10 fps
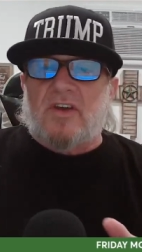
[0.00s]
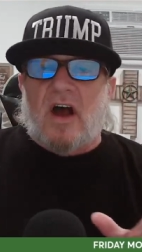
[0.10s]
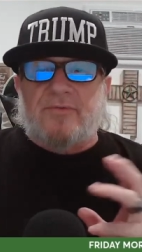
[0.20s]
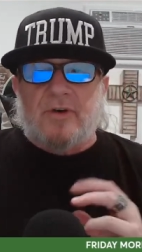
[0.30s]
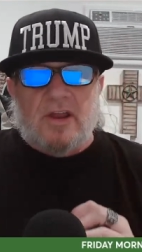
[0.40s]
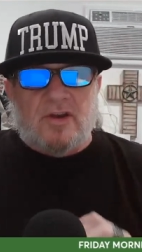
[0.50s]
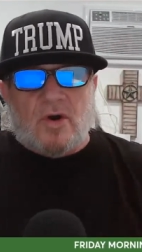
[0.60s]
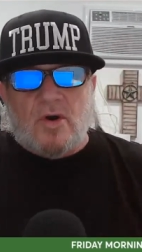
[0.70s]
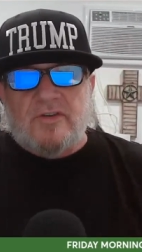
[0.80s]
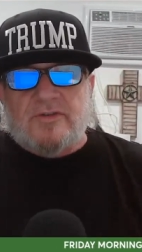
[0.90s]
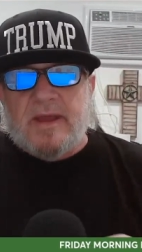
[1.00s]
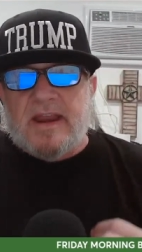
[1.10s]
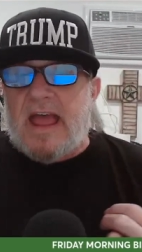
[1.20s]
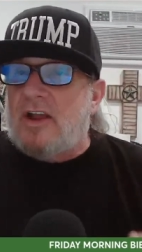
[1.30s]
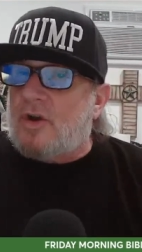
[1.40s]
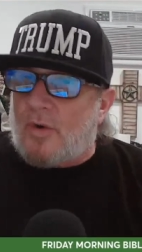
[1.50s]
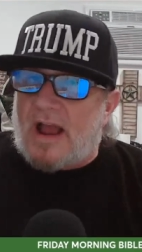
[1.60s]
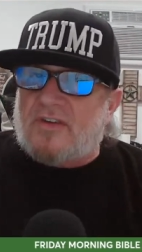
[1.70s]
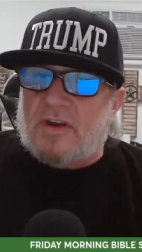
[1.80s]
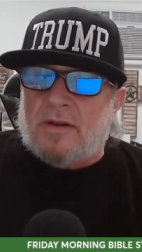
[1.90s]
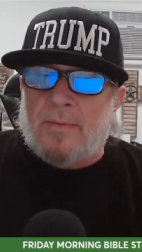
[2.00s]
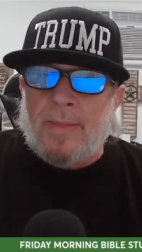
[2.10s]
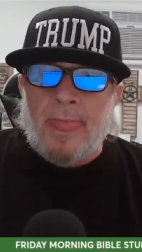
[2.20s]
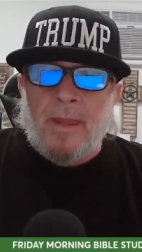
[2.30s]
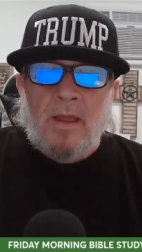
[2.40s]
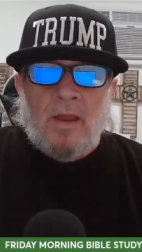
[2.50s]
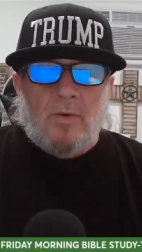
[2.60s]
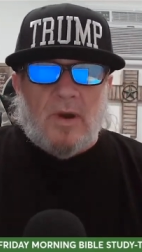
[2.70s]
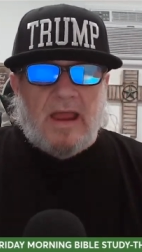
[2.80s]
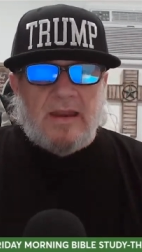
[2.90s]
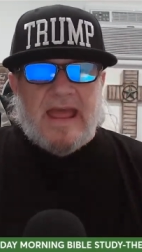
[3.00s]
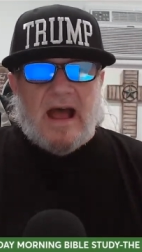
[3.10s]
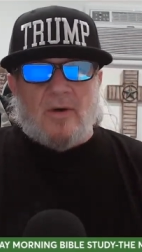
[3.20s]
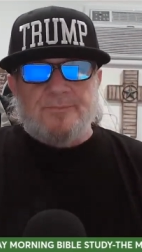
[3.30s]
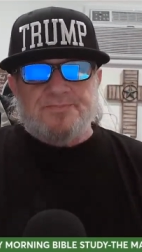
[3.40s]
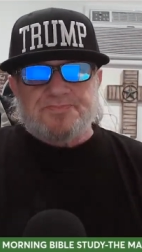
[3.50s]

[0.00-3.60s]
offering encouragement and correction right? Now,